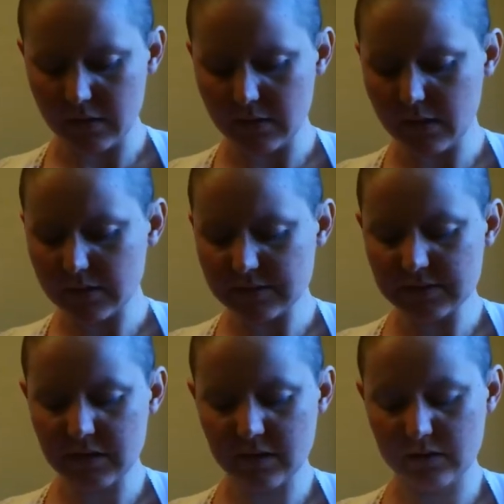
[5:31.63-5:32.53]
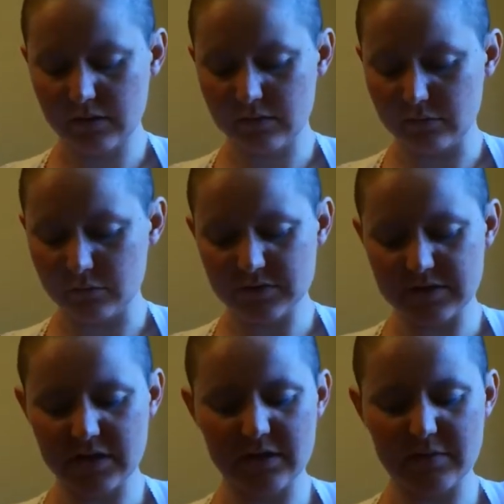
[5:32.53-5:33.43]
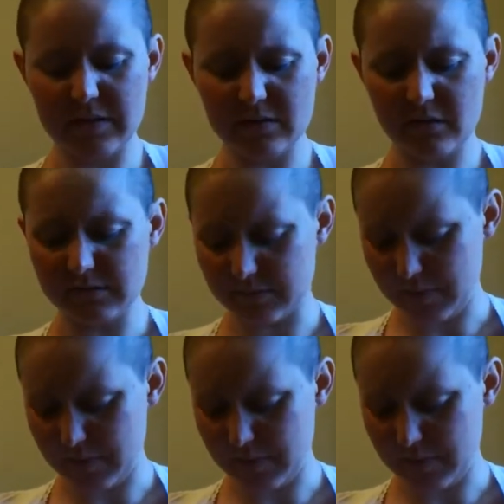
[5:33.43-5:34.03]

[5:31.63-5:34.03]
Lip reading: yeah, it's, the worst thing about it all is the